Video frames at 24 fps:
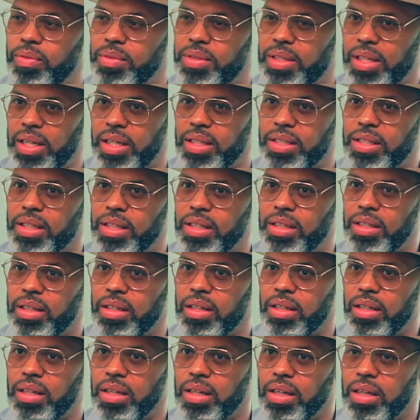teaching.
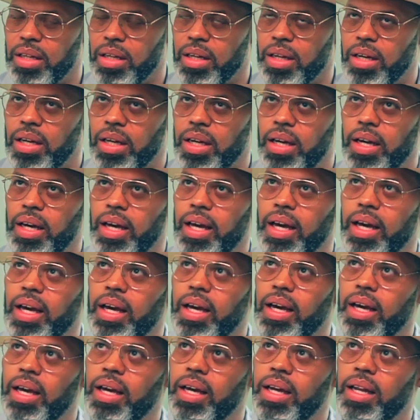
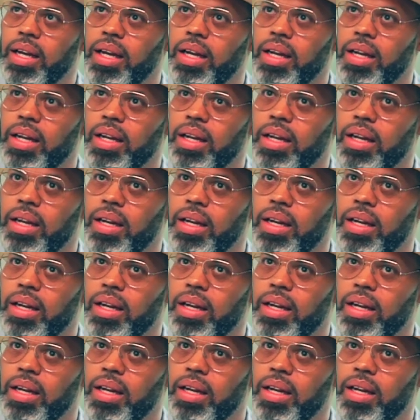And